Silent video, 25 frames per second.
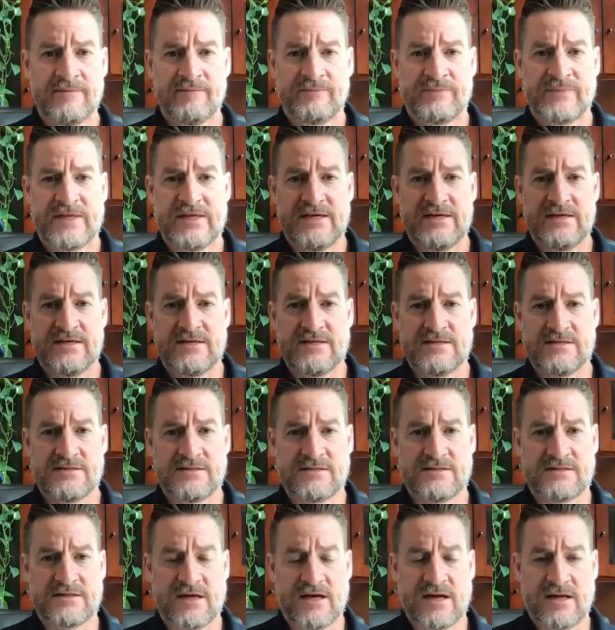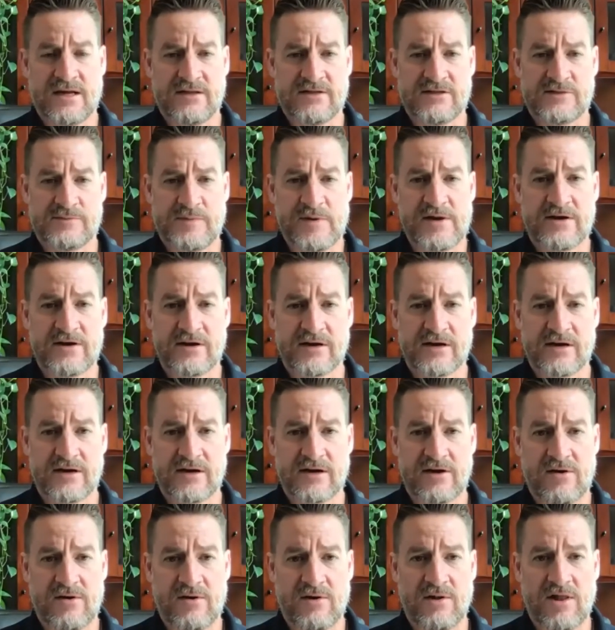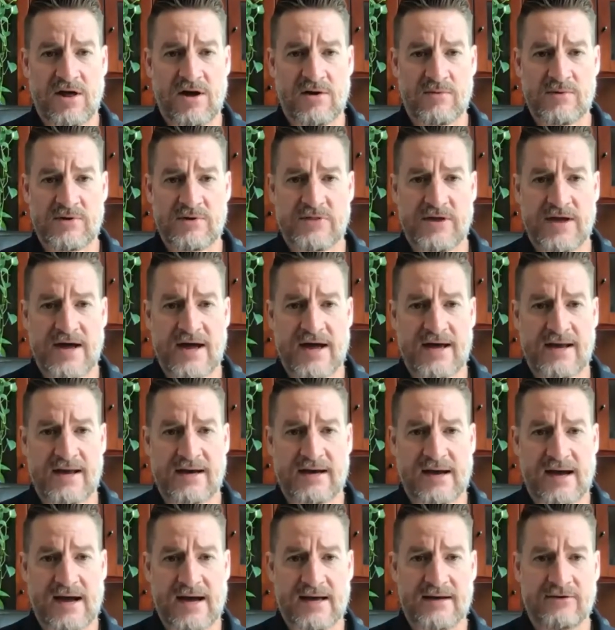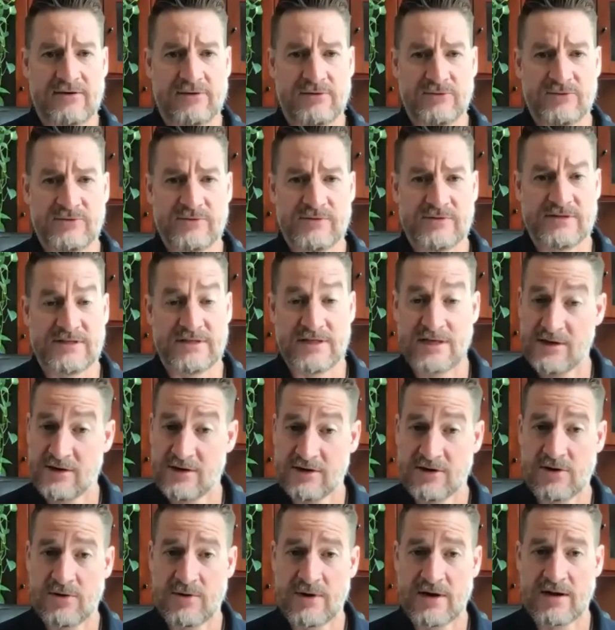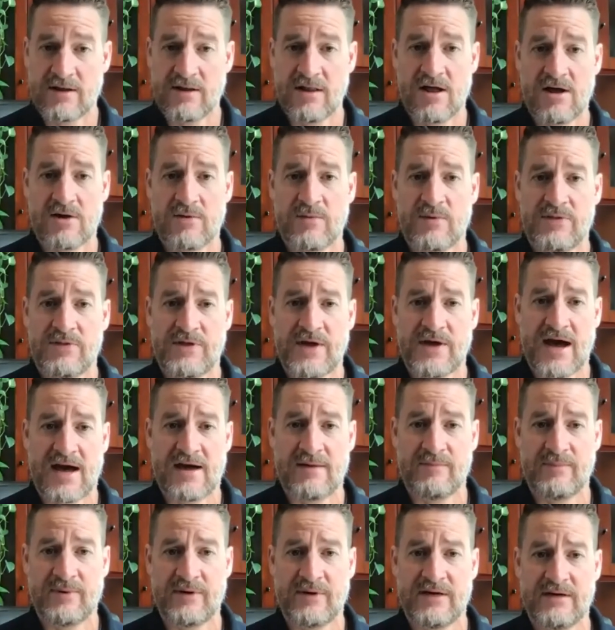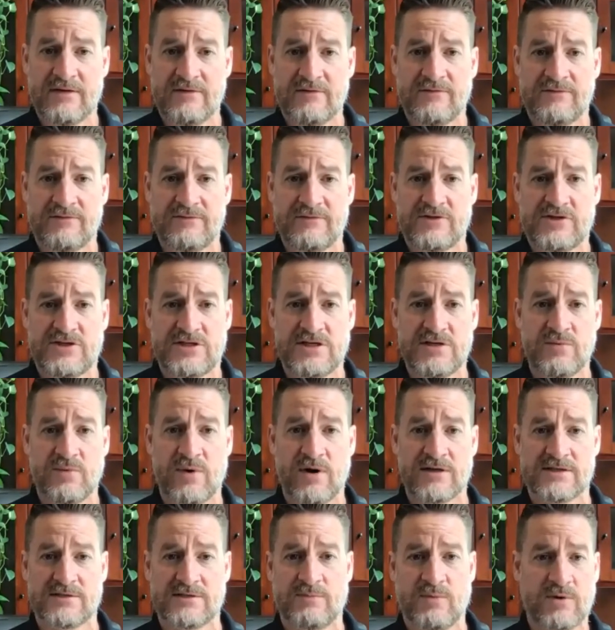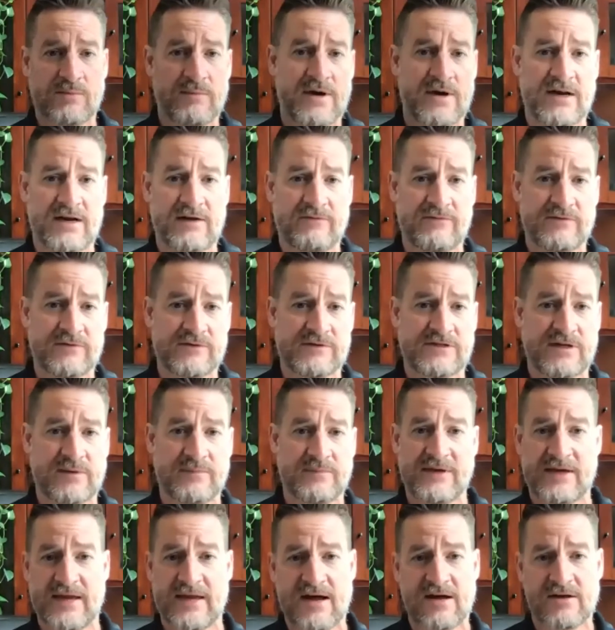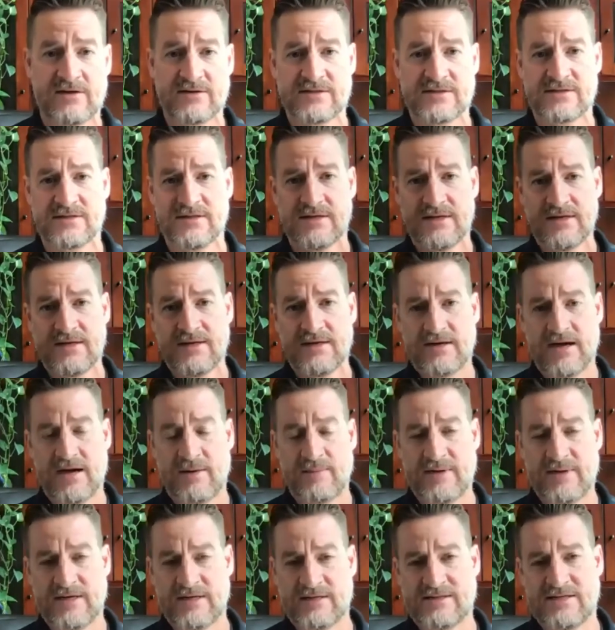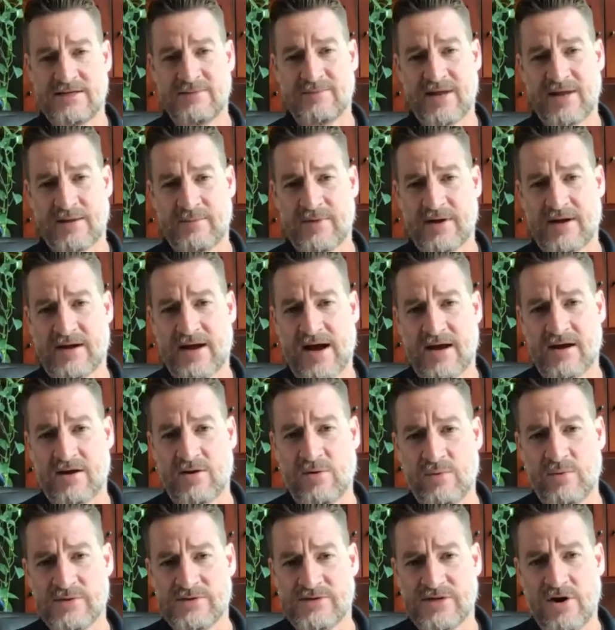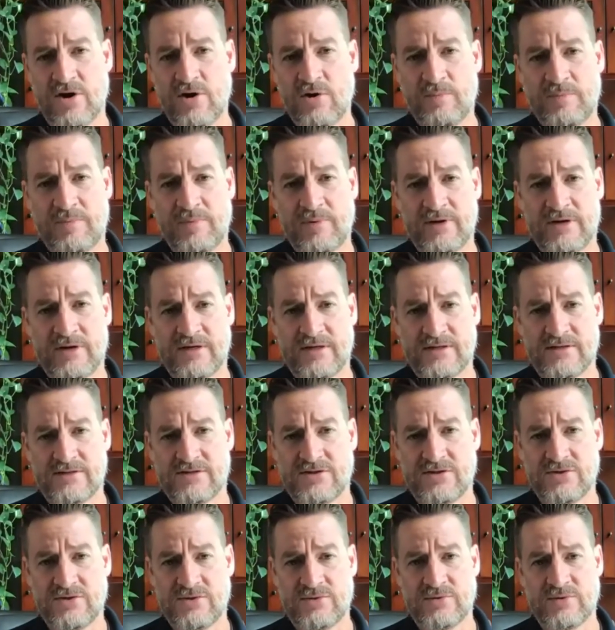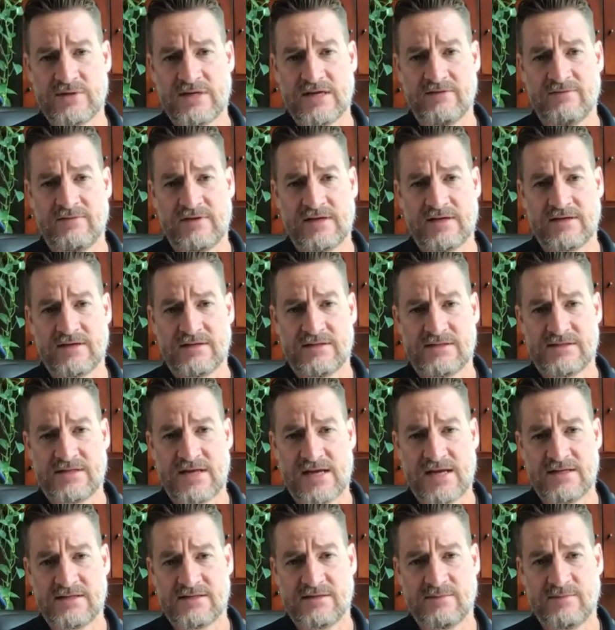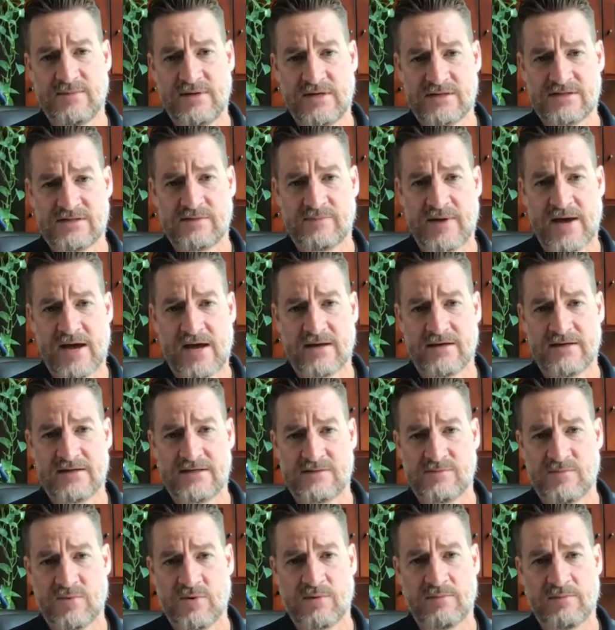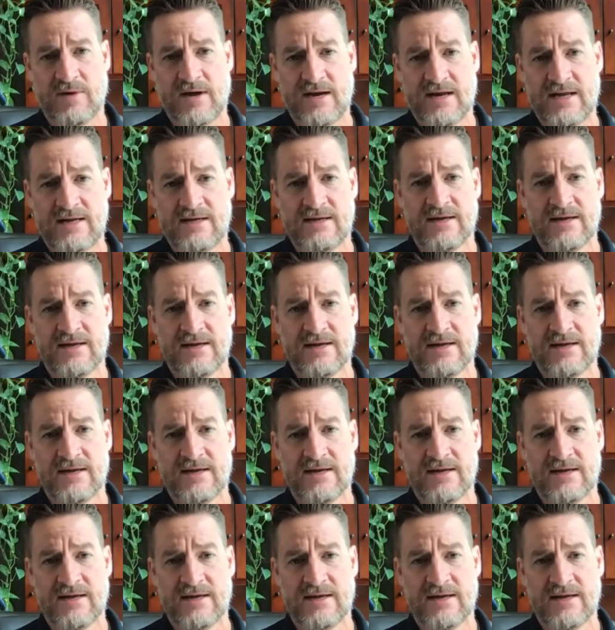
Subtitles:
is the speaker going to go along with that? I don't see her going along with that, but if she wants more money for something else, I mean, it seemed like McConnell was open to giving states and municipalities more money,